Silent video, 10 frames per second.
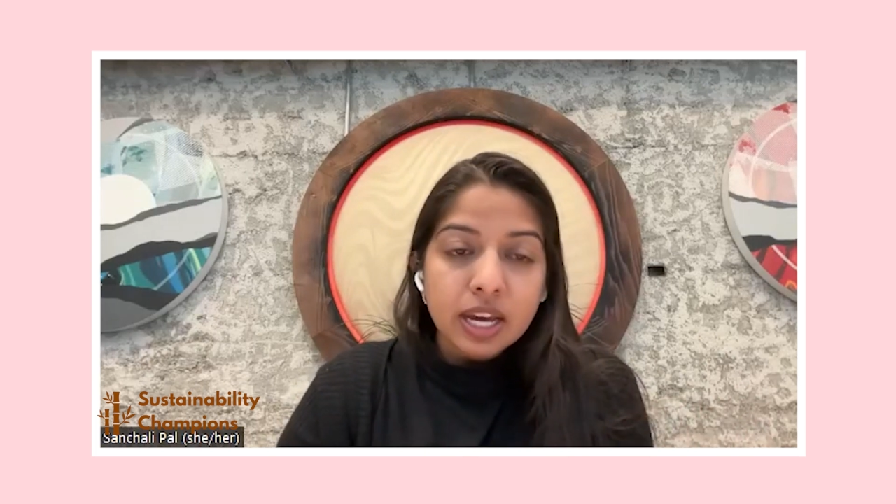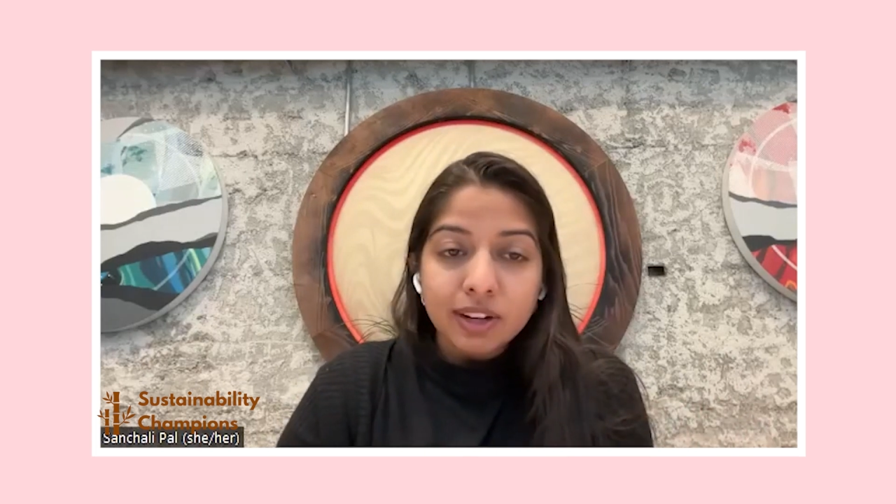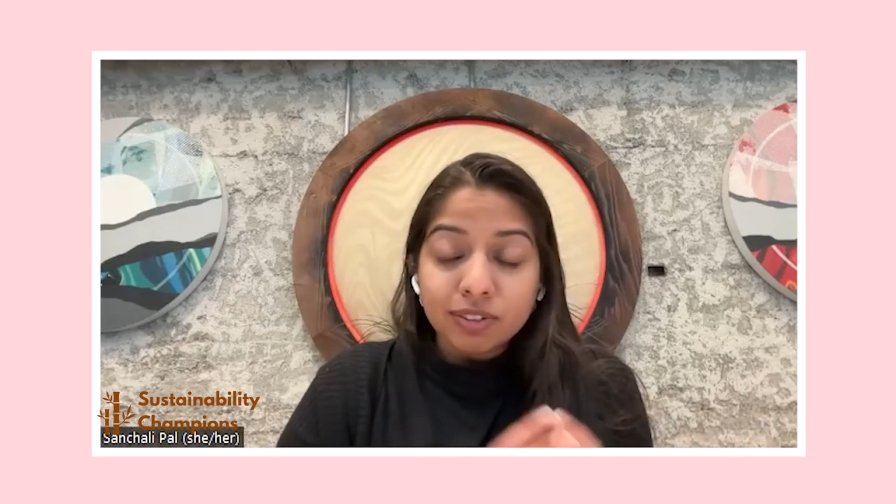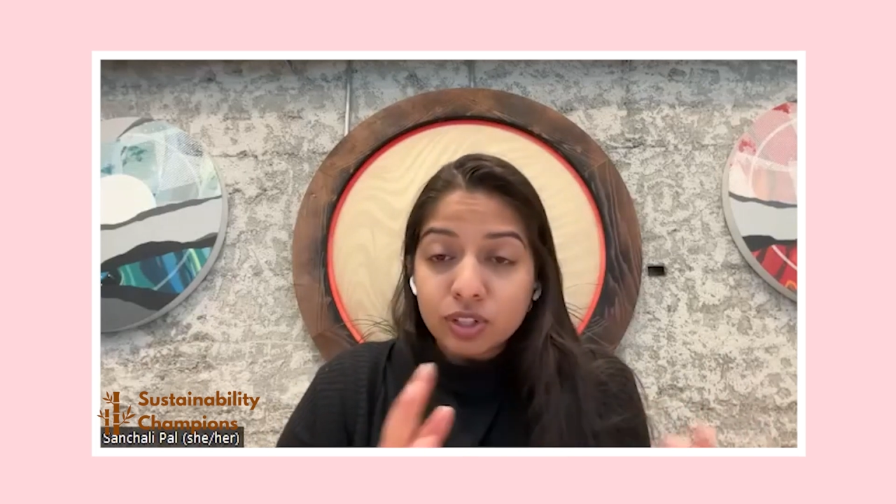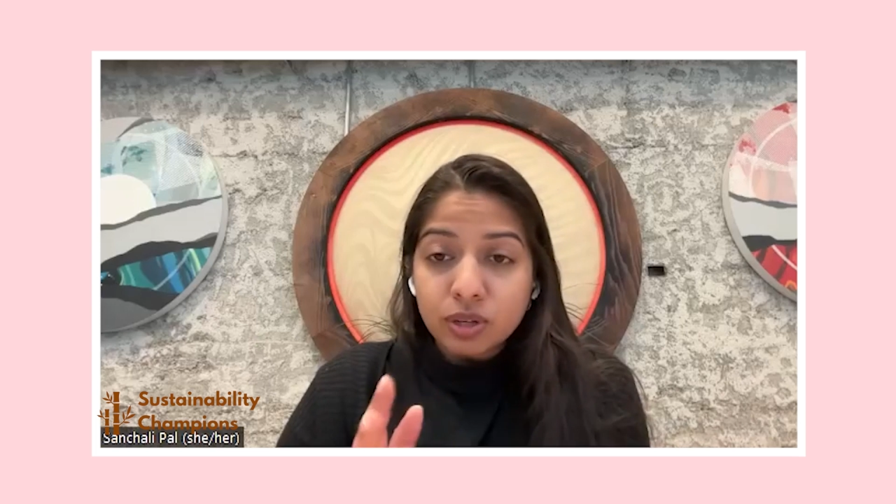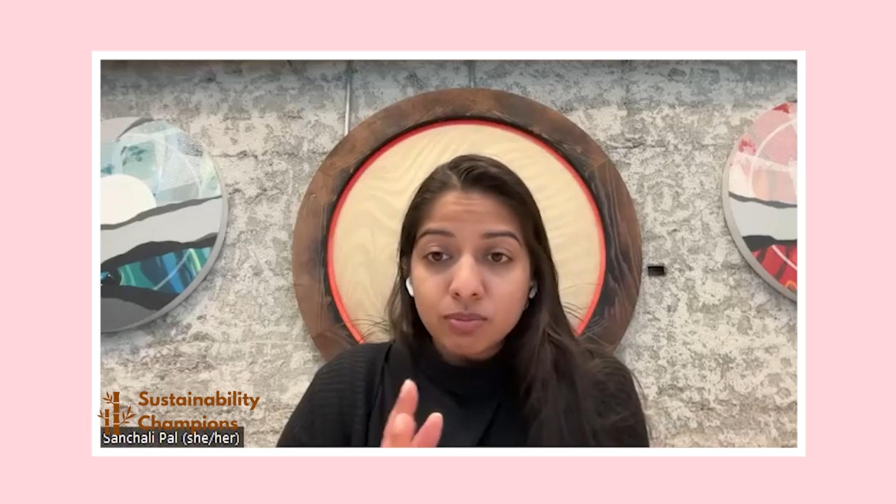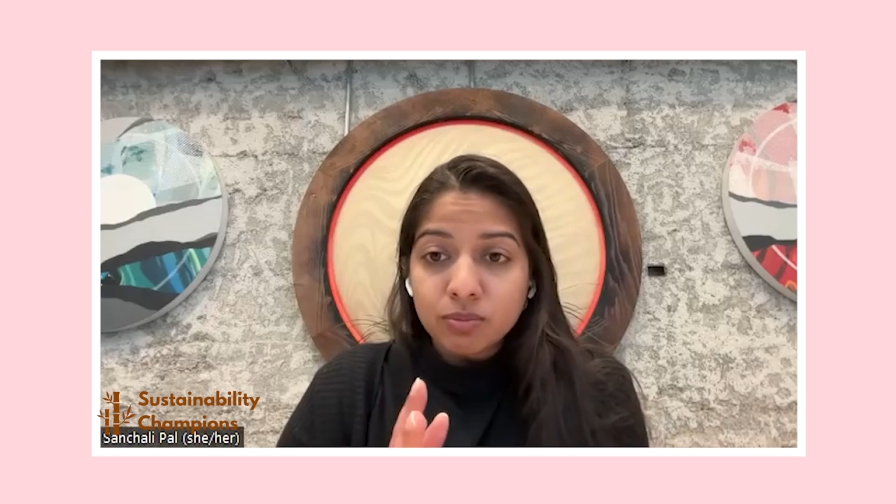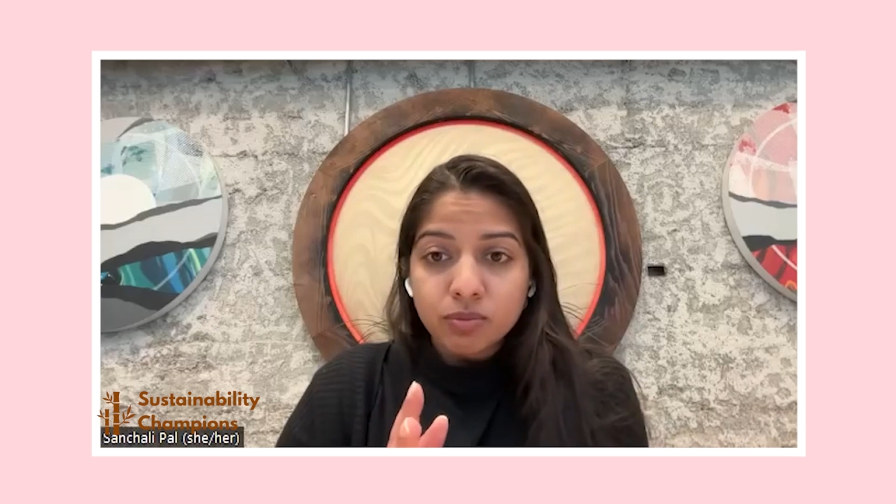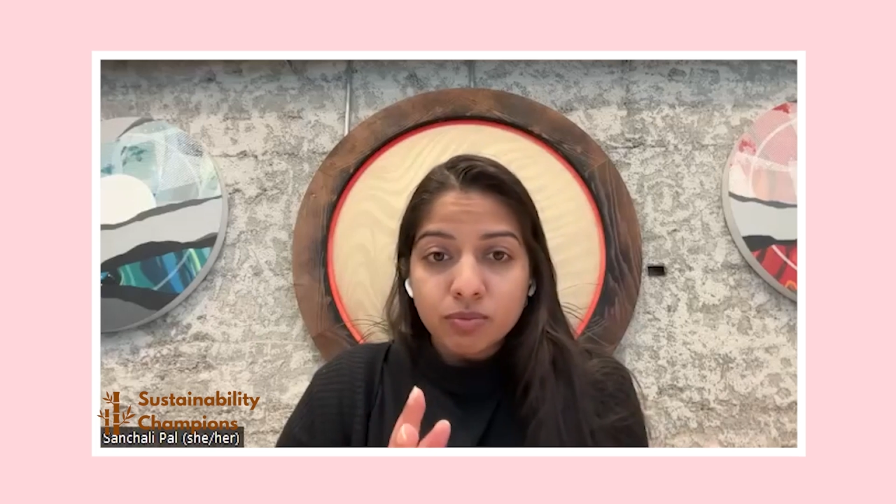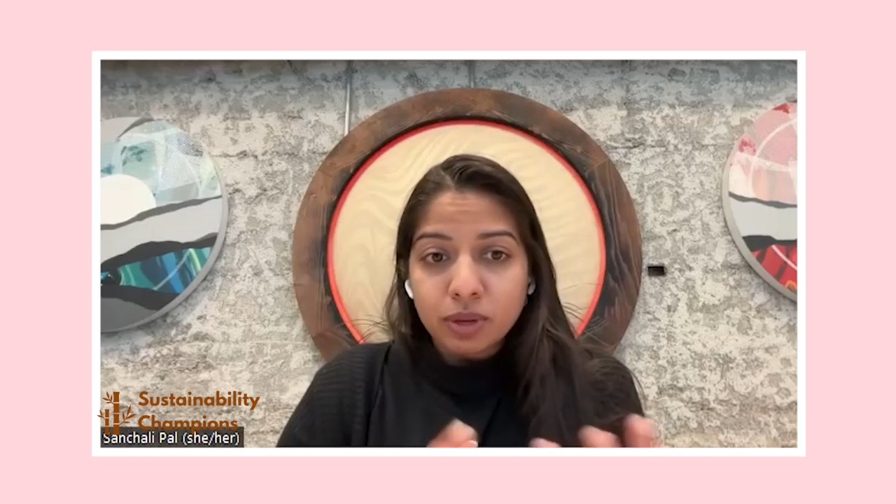And for
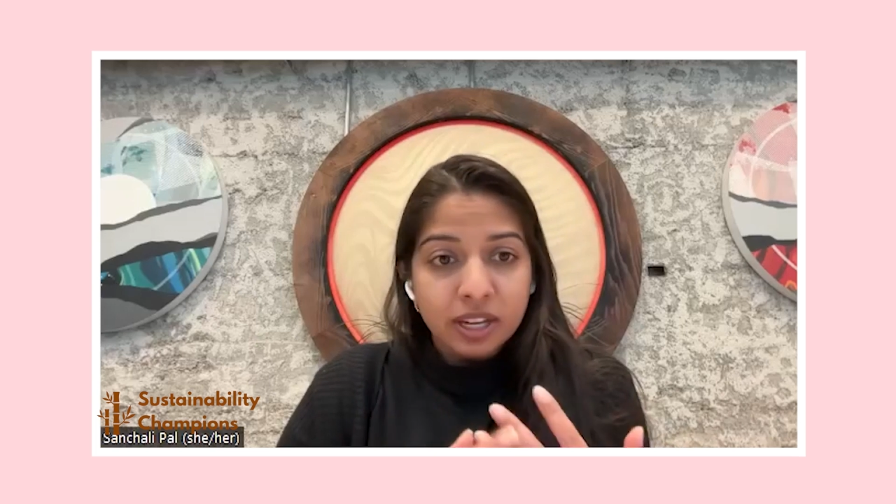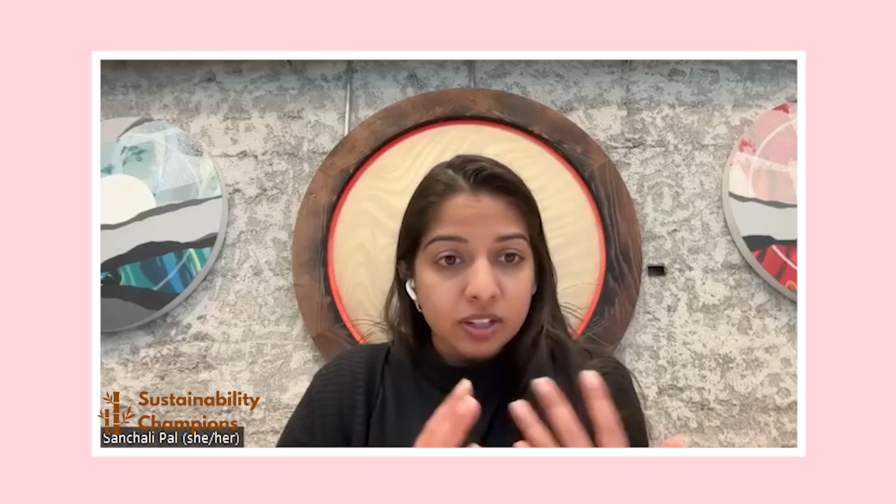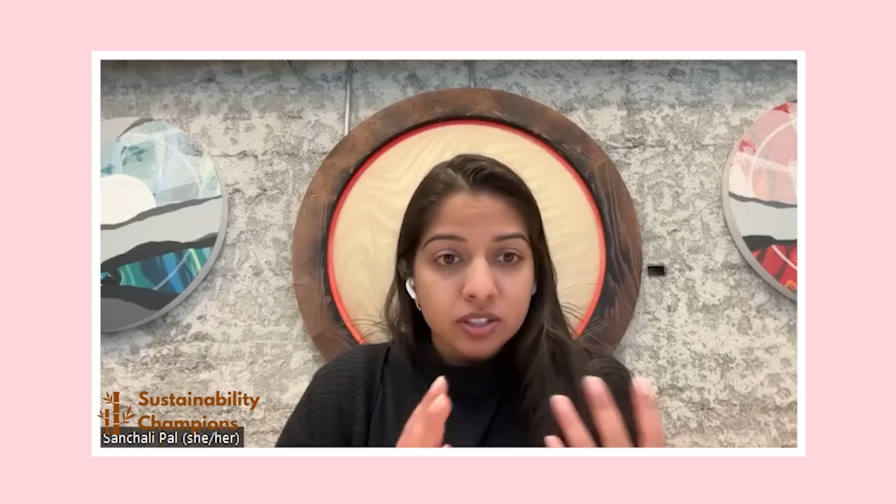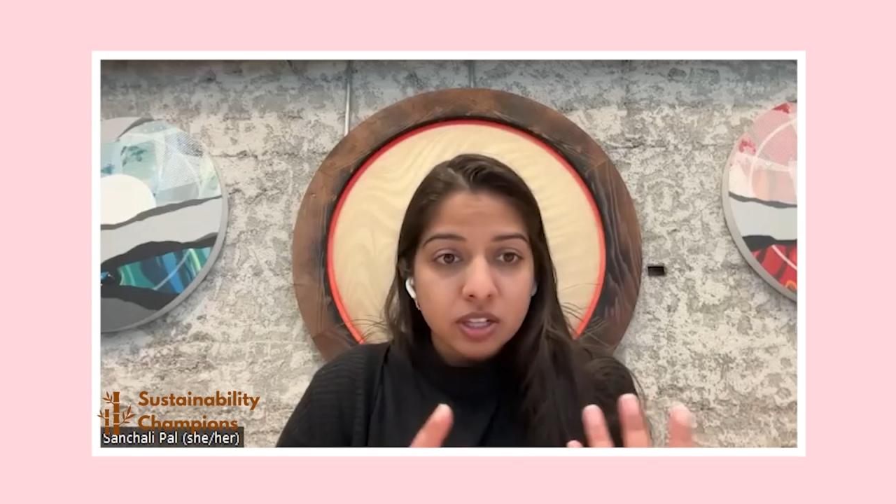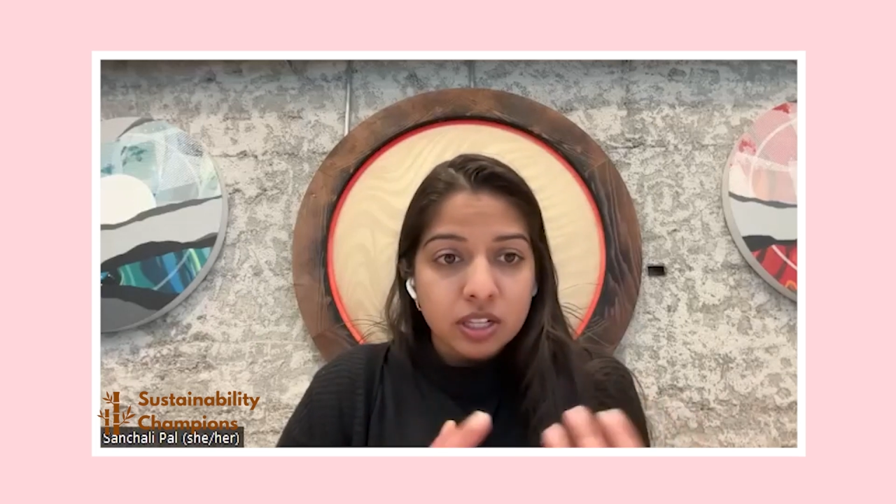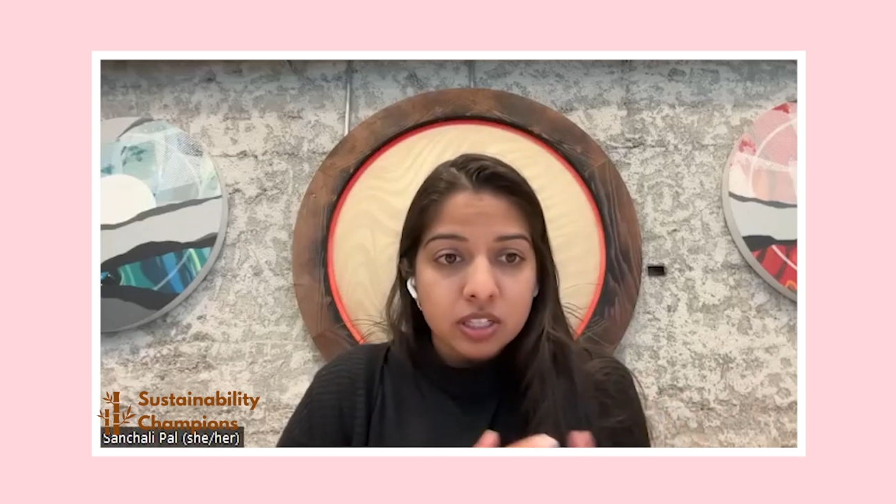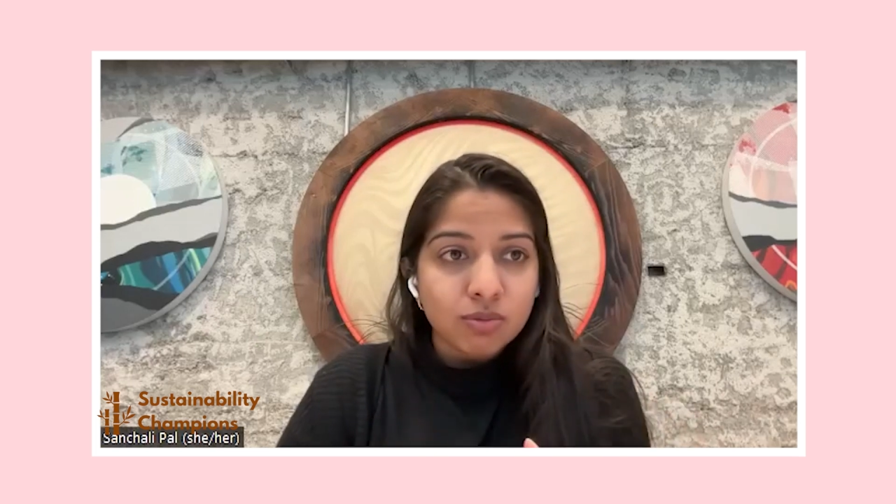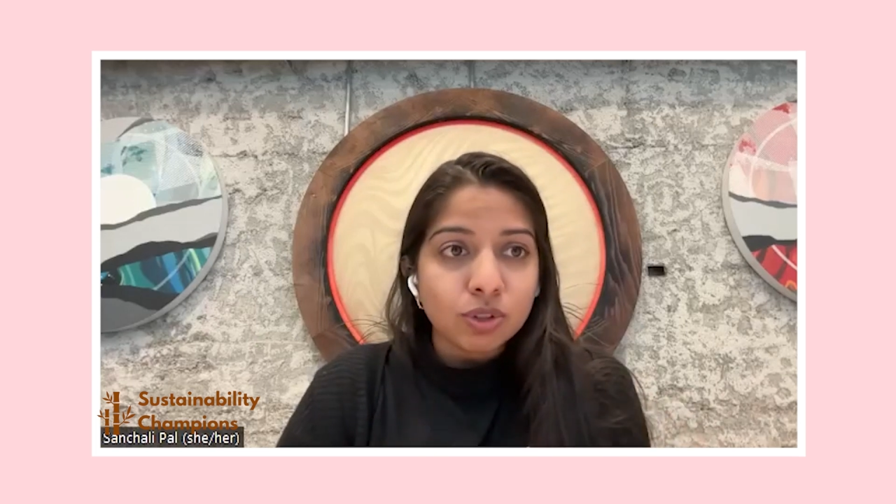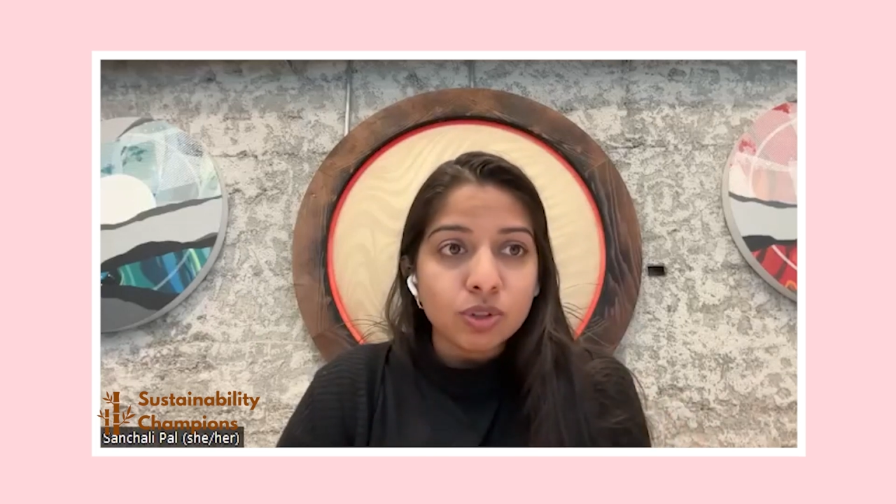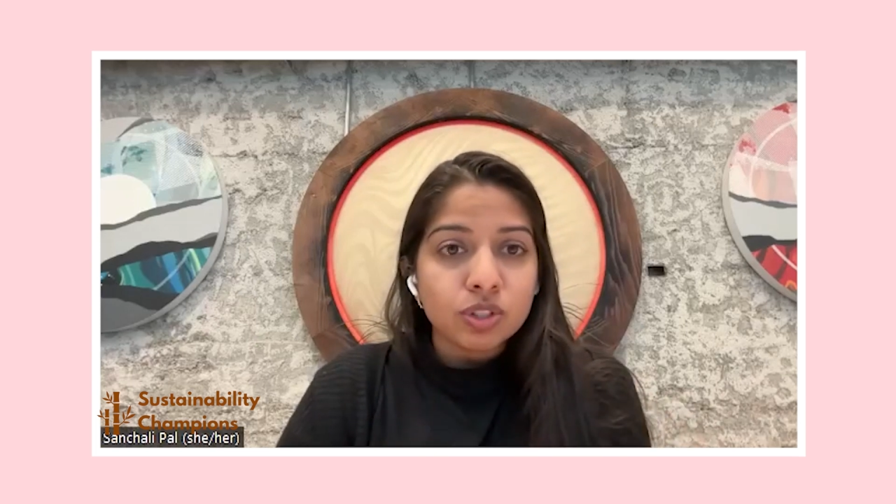some banks and
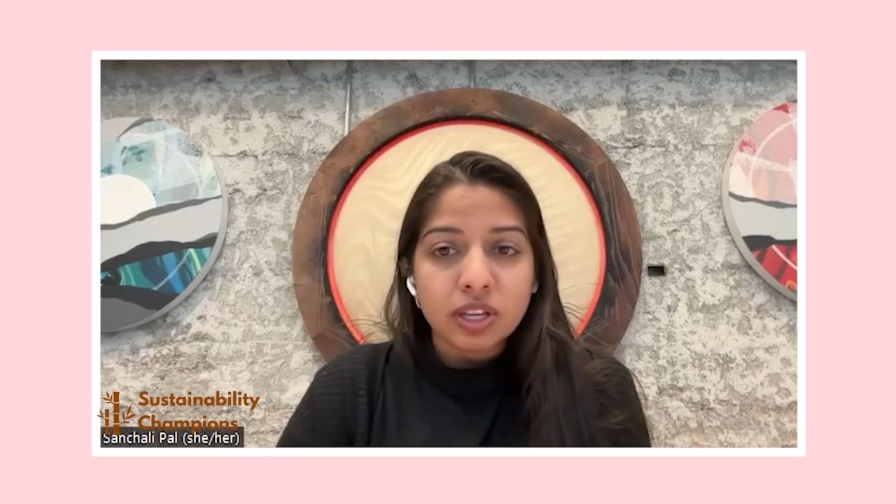some folks,